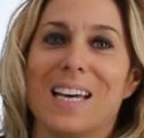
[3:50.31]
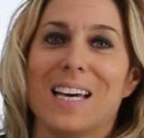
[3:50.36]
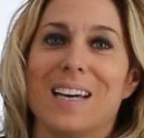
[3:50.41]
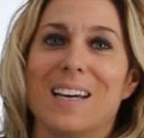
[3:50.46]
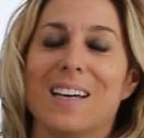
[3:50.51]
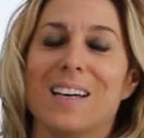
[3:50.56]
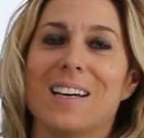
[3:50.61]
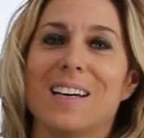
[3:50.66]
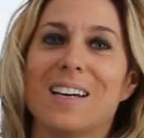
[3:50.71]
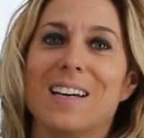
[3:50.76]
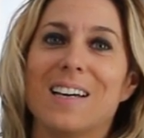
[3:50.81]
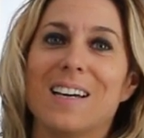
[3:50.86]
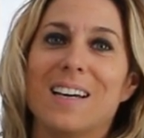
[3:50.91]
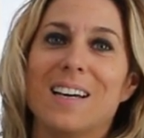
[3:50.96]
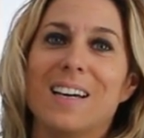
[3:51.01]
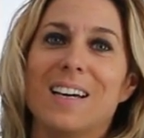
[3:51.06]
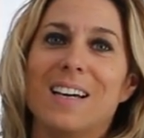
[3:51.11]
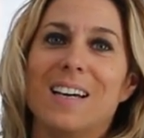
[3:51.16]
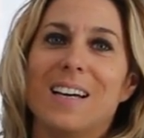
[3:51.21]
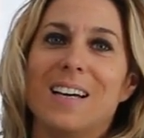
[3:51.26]
You'll still put
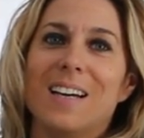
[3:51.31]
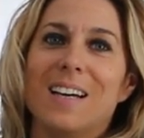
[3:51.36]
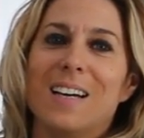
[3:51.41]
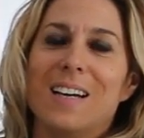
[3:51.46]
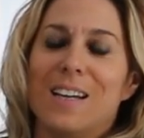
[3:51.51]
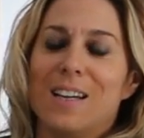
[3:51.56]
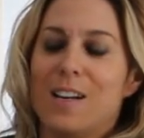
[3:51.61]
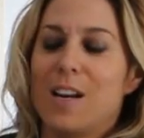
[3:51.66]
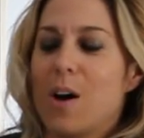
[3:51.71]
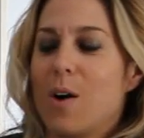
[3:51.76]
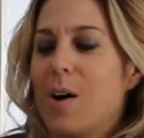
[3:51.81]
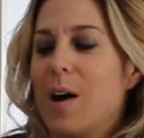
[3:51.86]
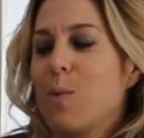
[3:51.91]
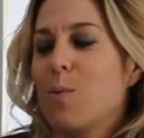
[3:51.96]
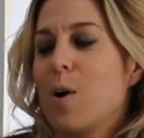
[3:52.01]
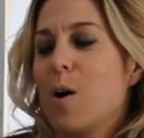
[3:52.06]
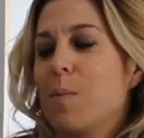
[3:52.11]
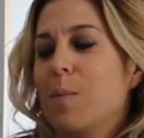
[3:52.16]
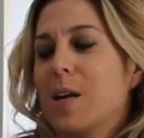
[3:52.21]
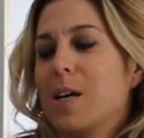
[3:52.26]
them in the dishwasher. No, I
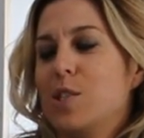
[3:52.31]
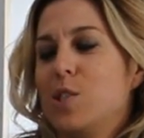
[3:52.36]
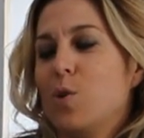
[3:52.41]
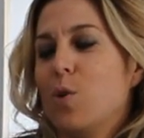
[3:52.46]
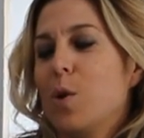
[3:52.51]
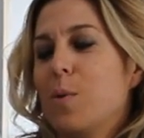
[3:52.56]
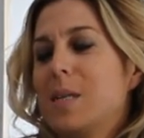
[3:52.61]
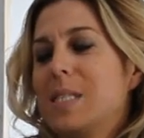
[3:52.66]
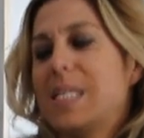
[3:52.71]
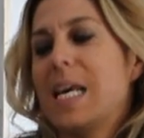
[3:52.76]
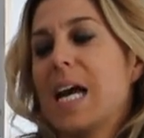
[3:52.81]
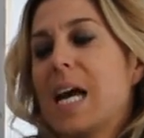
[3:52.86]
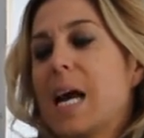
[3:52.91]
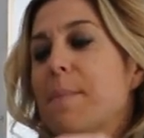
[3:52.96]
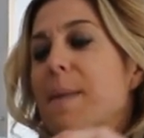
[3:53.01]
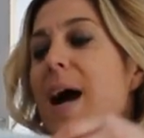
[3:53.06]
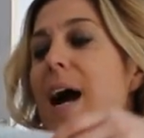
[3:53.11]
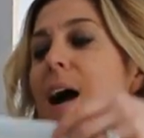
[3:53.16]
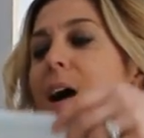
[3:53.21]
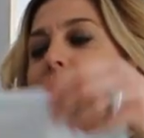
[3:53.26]
won't because you always take
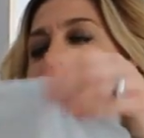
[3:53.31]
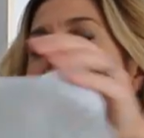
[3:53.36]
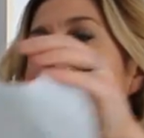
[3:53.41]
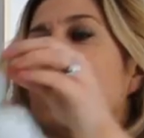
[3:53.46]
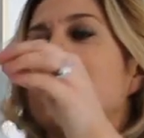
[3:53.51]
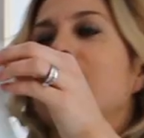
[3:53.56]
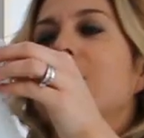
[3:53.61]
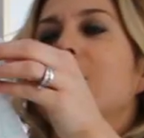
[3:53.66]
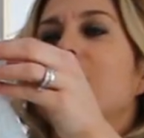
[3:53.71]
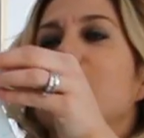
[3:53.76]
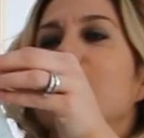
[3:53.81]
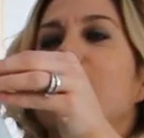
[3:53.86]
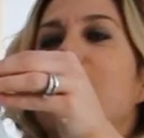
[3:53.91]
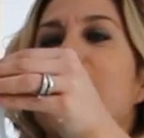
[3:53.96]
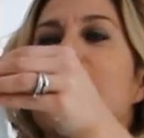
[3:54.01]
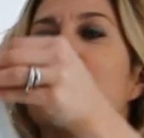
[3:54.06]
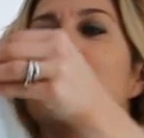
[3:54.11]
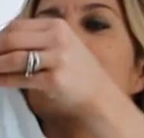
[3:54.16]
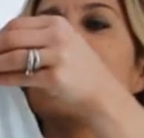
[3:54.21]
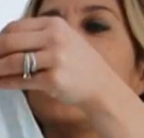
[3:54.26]
them out. You, you
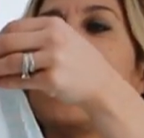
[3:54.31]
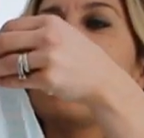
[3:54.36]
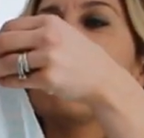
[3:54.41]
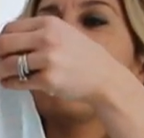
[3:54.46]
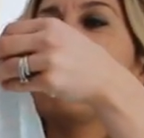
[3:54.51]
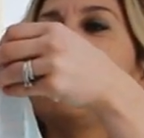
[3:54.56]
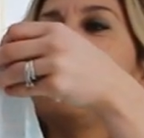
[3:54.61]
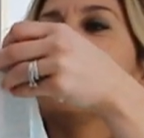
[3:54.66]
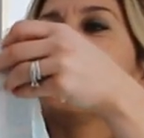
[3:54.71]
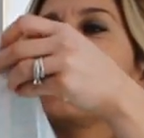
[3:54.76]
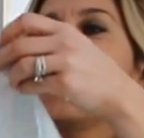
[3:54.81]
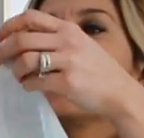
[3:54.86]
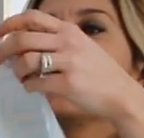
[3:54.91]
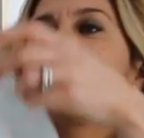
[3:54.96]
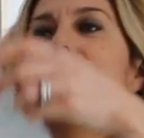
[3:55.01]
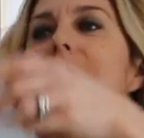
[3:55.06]
can't, you can't refuse that